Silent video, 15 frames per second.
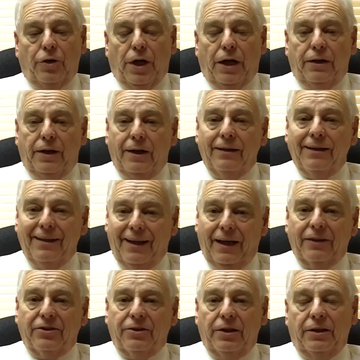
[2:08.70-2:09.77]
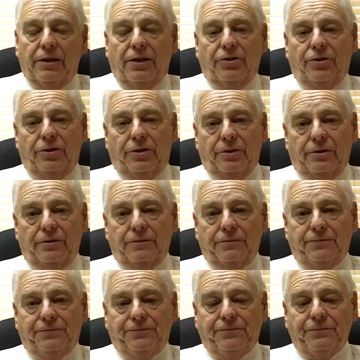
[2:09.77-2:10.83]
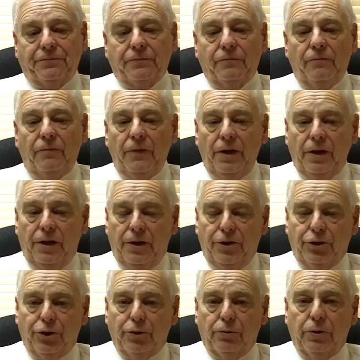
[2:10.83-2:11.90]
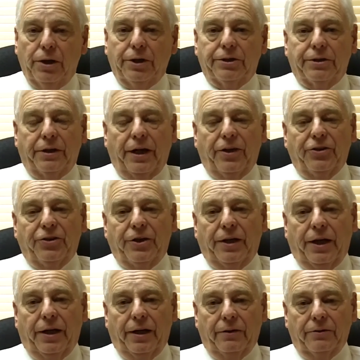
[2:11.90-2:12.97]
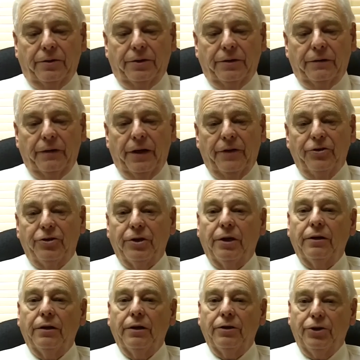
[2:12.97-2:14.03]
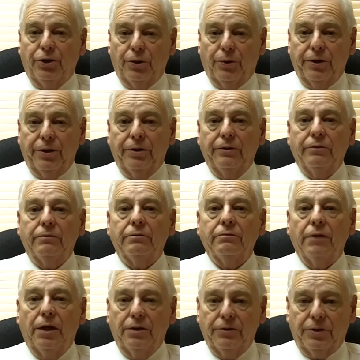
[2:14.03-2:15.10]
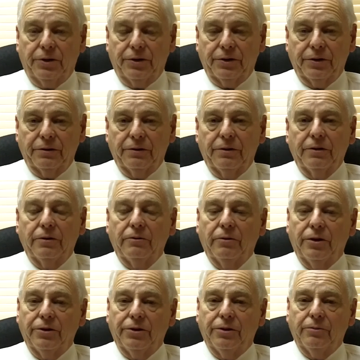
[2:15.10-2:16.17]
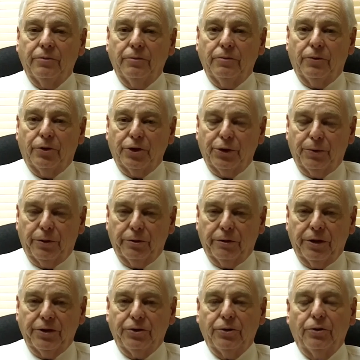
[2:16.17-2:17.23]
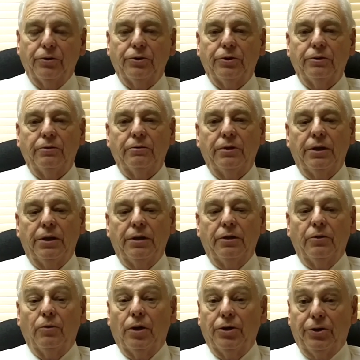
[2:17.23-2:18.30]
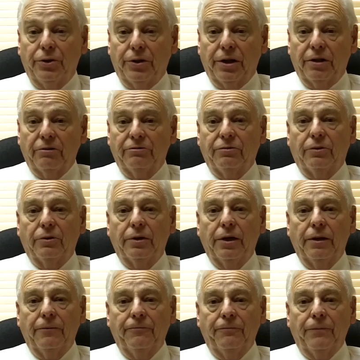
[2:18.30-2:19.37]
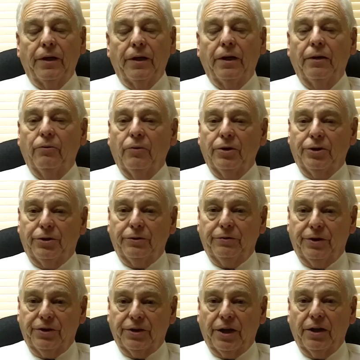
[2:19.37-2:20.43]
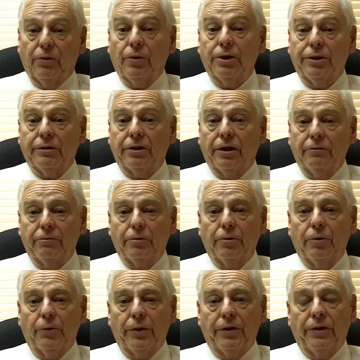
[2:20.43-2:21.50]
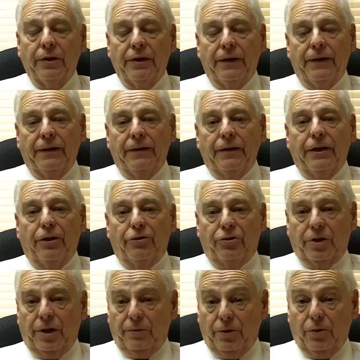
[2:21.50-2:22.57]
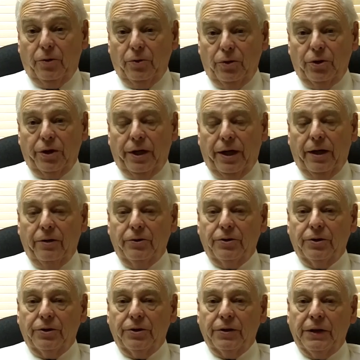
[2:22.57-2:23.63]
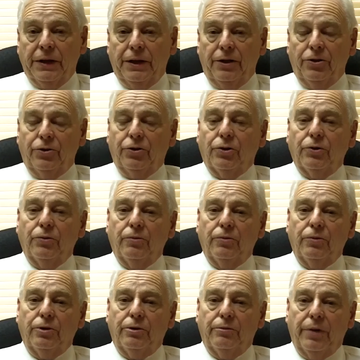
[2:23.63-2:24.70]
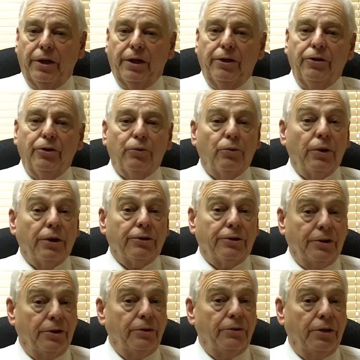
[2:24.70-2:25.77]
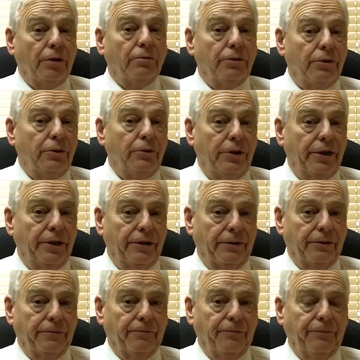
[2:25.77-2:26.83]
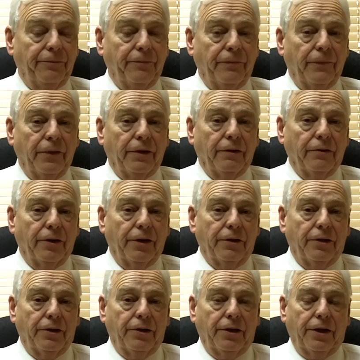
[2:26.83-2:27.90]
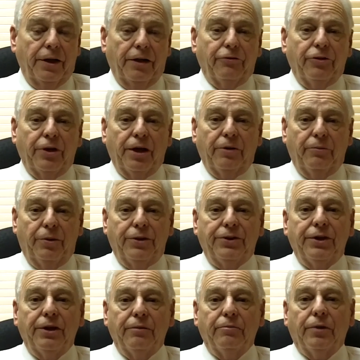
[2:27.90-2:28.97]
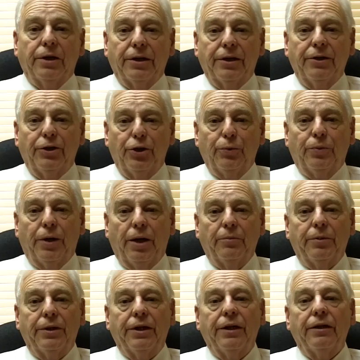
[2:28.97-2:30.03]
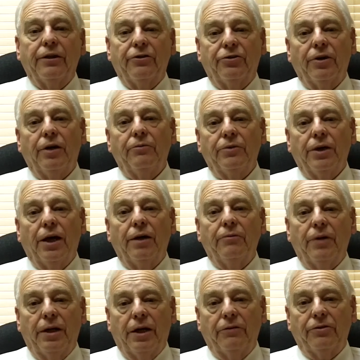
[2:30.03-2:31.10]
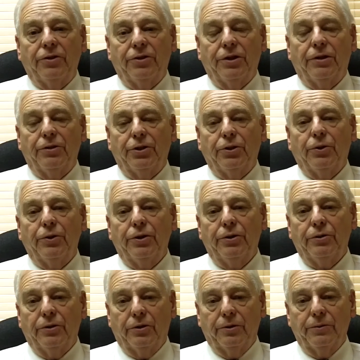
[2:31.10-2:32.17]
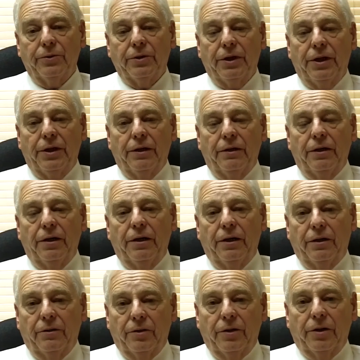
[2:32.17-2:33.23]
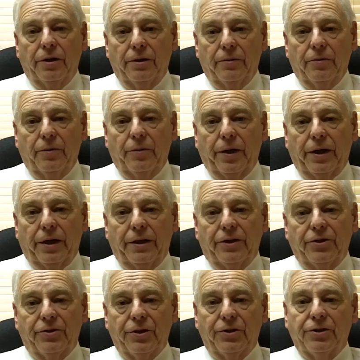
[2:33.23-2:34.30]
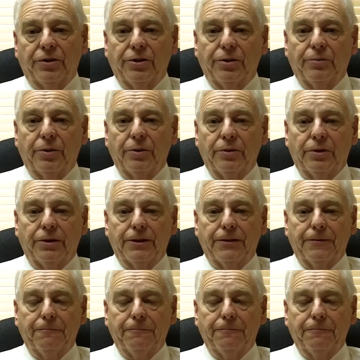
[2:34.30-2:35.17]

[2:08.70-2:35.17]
And then the next thing that you do is your realtor has to get out and start showing you houses. Once the mortgage broker has told you what you can afford, and once you've decided what you're comfortable with, it's time to go and look at houses. So you're making your realtor do double duty here. They have to get busy and market your property, and at the same time they have to start showing you homes and making decisions about